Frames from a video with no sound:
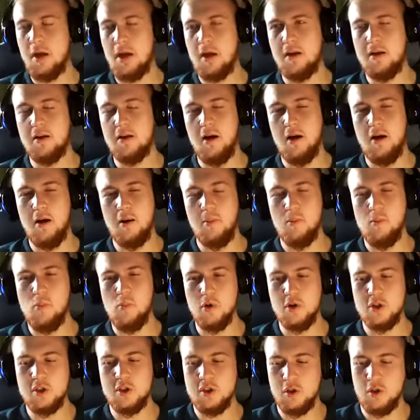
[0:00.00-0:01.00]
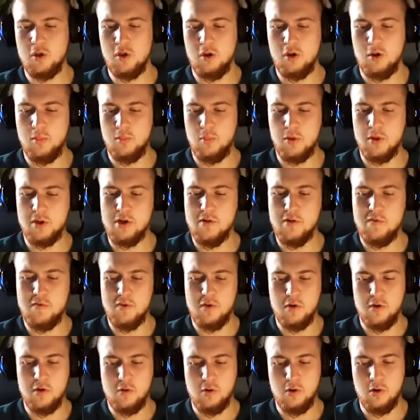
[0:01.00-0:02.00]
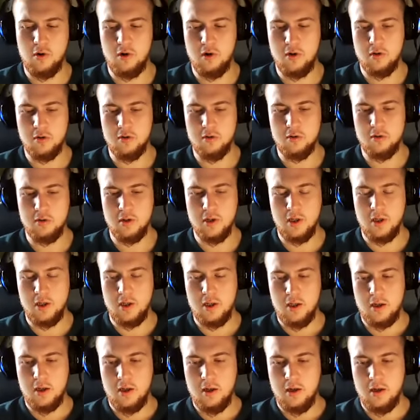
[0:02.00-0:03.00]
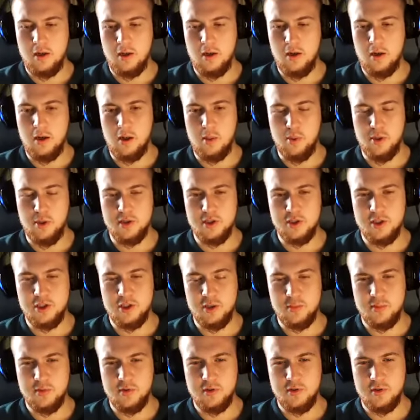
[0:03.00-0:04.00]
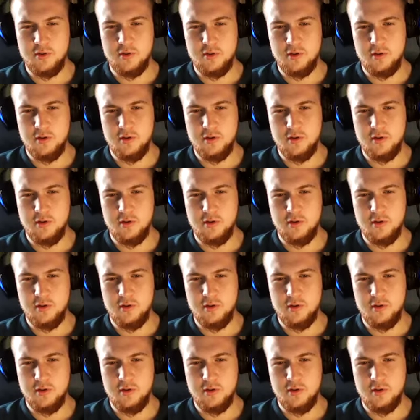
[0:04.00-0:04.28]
And what's your point of view on apprenticeships?